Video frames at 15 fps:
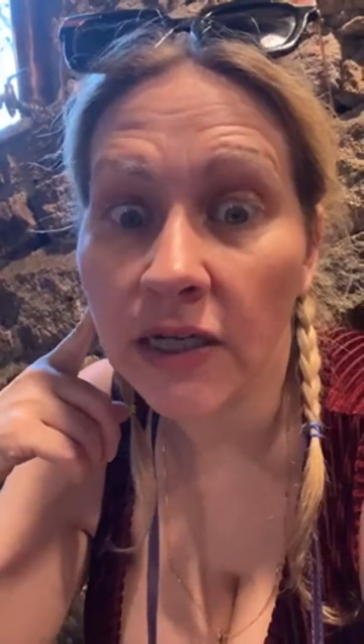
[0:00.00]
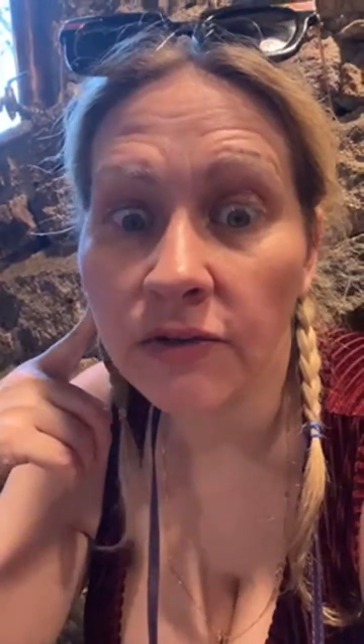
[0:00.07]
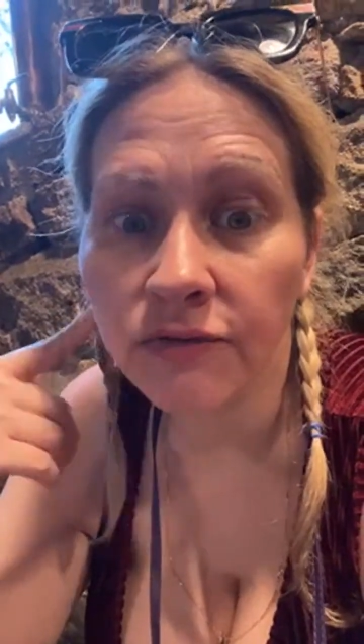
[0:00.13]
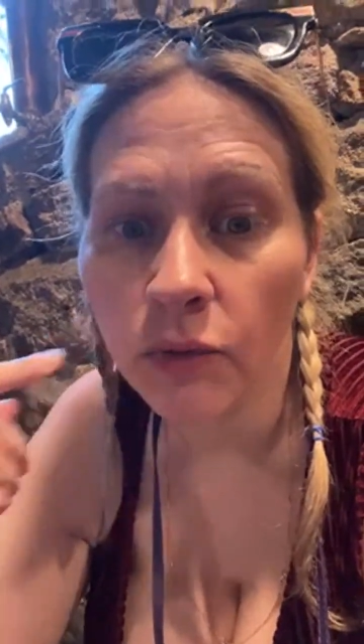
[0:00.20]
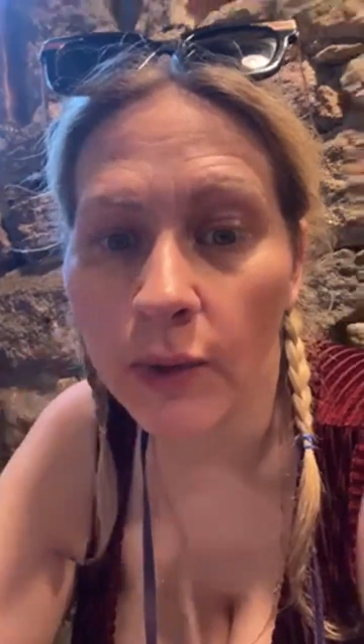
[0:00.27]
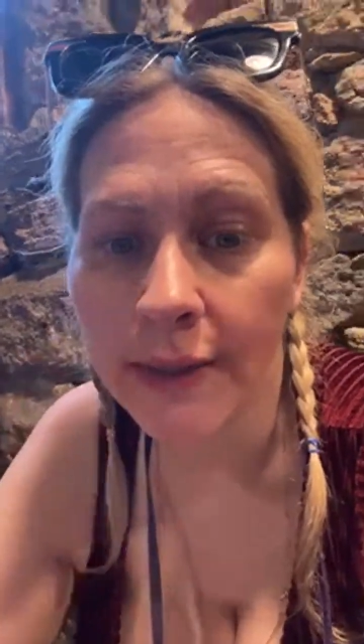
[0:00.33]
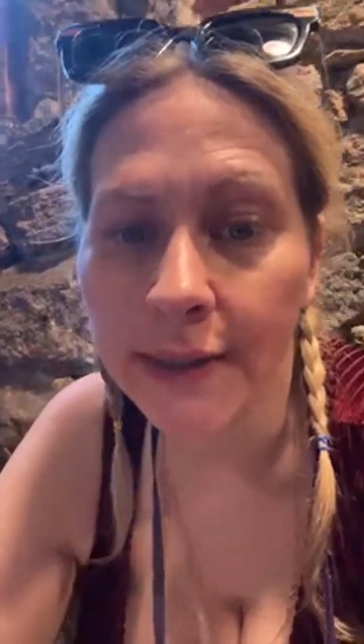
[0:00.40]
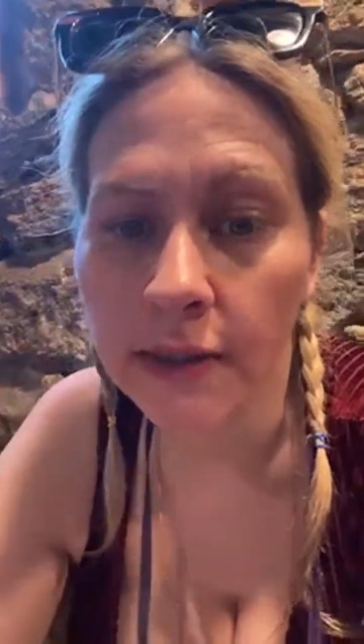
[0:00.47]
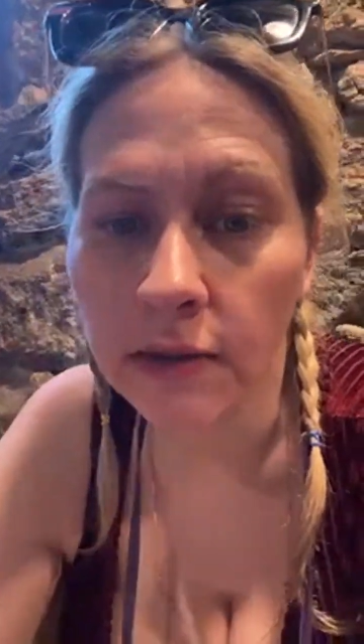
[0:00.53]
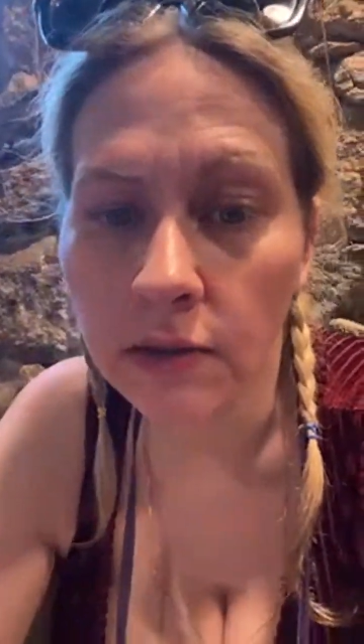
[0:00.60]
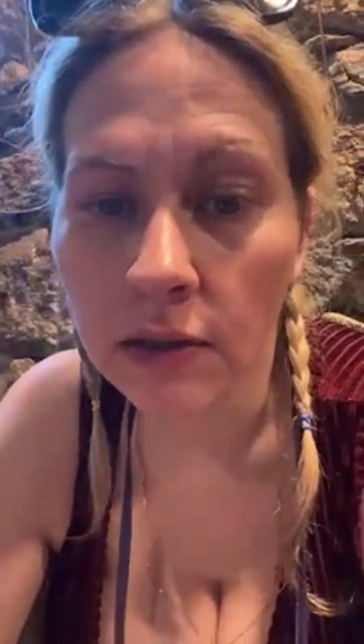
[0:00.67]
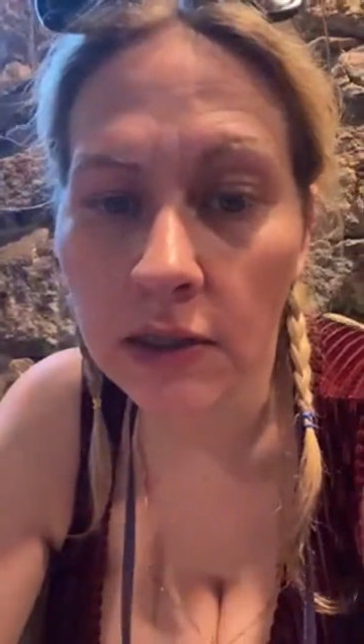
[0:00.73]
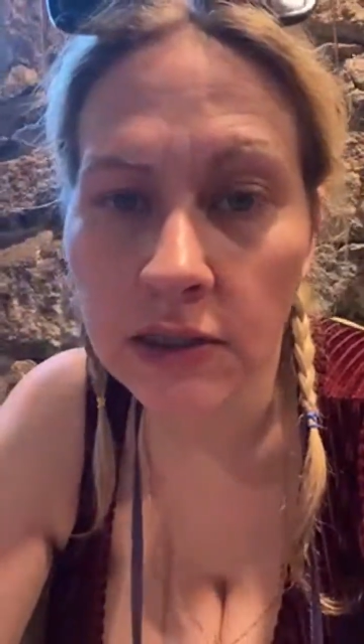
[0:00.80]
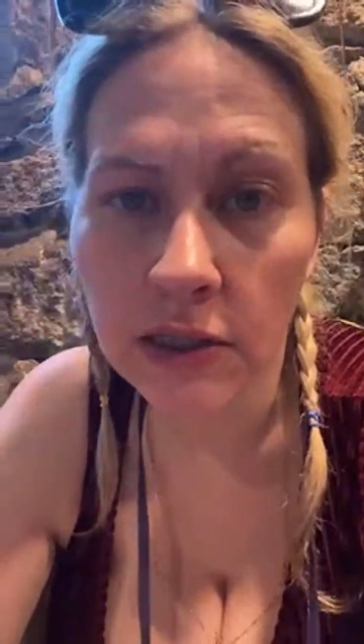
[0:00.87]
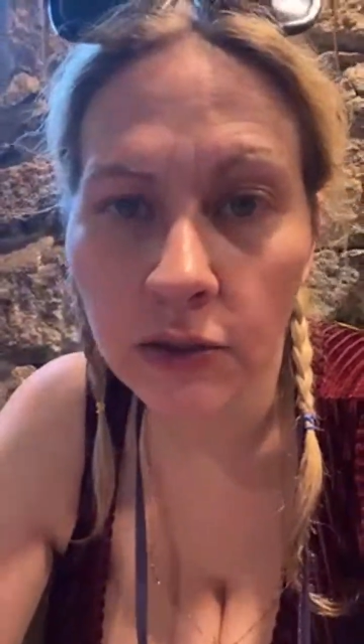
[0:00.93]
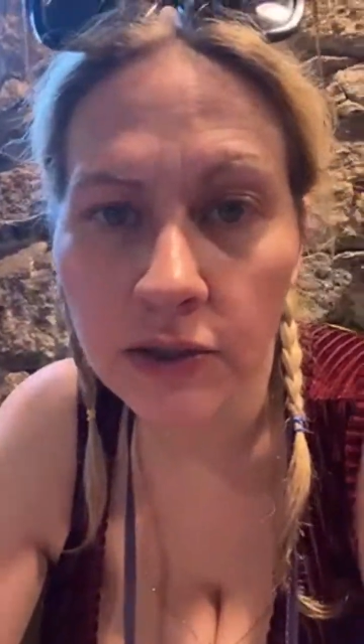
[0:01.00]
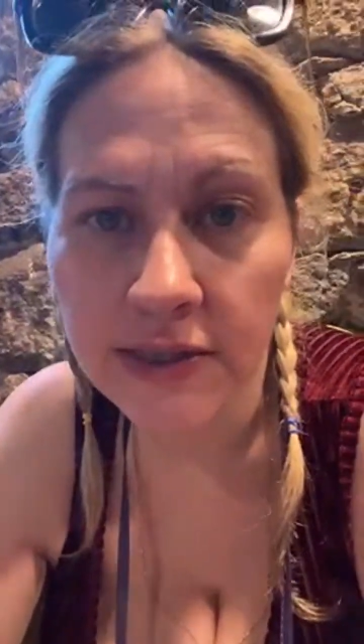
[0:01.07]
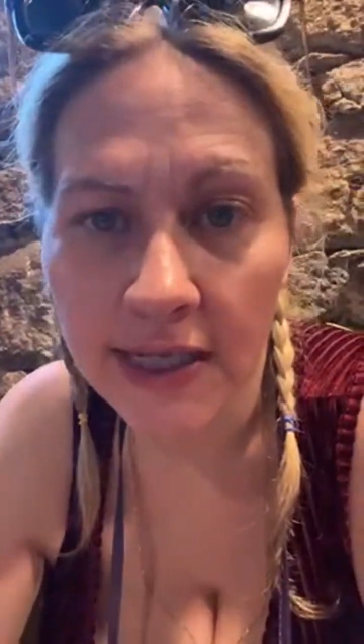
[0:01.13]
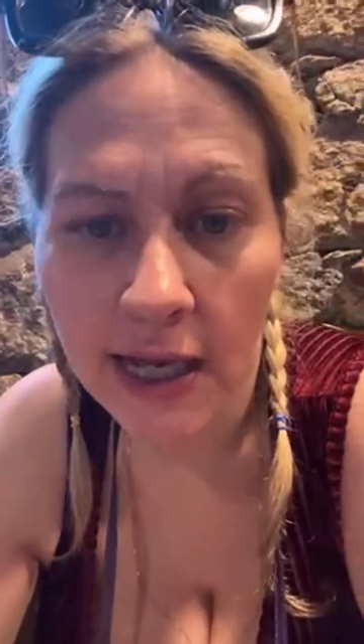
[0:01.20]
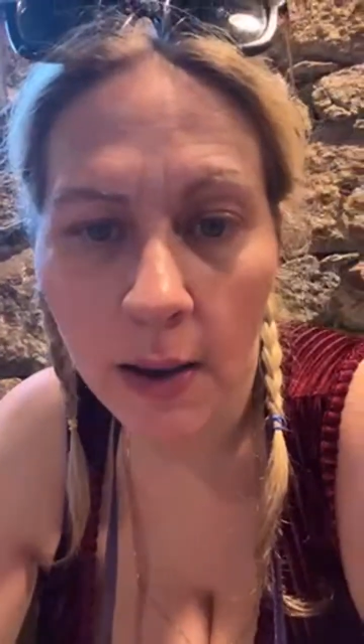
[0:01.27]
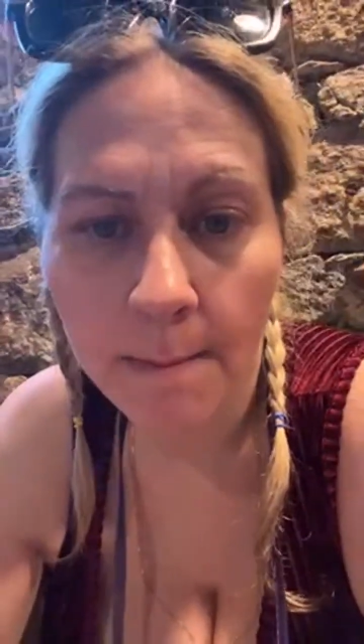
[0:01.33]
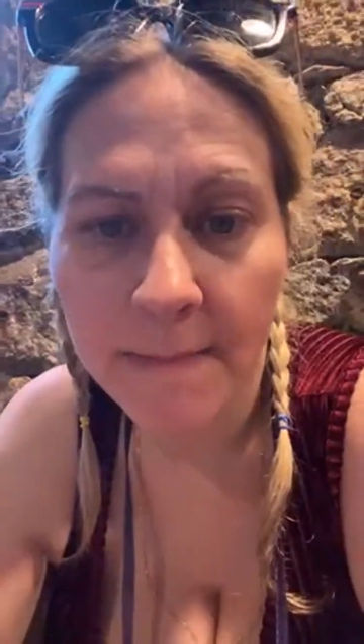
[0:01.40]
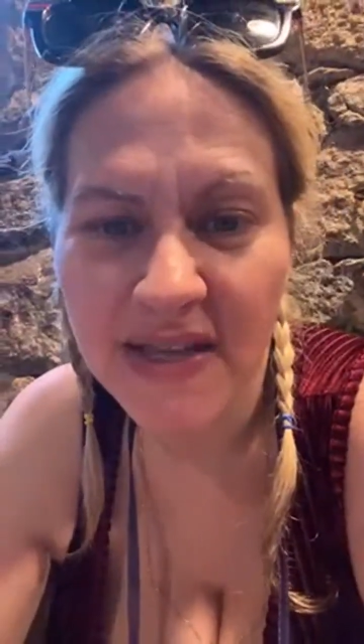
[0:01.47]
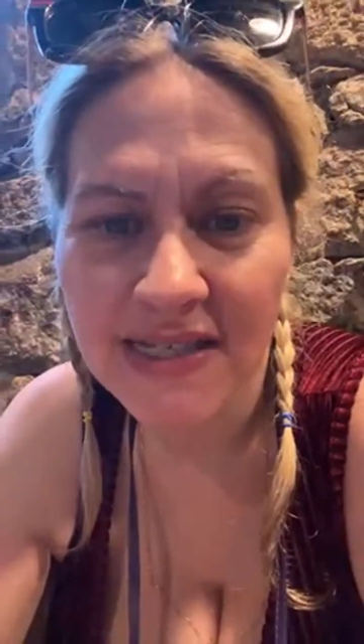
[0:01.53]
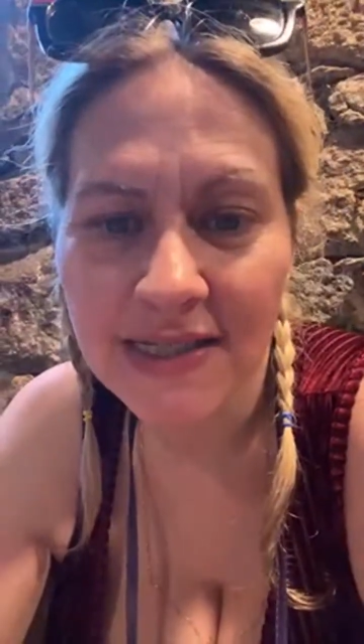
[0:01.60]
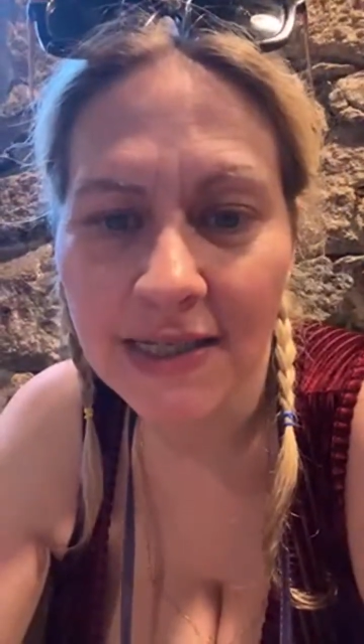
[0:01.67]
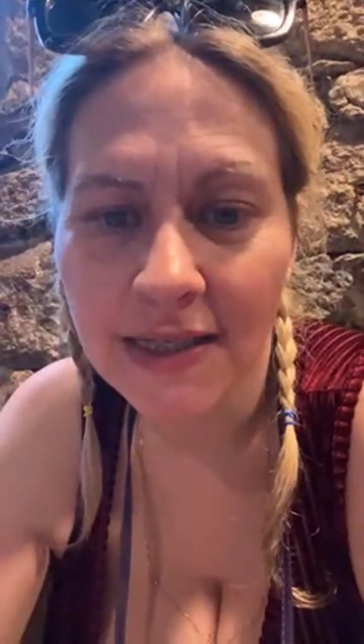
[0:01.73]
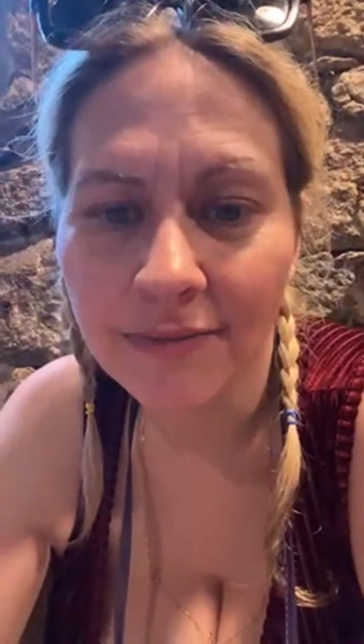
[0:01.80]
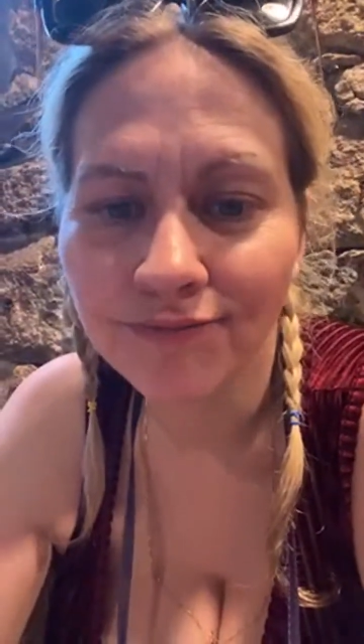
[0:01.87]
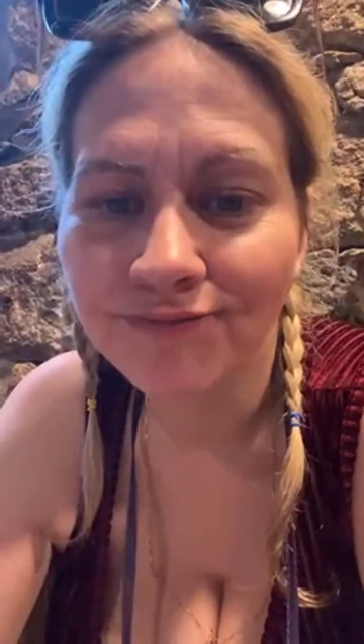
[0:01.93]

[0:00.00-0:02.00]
avoided because it looks like I'm busy.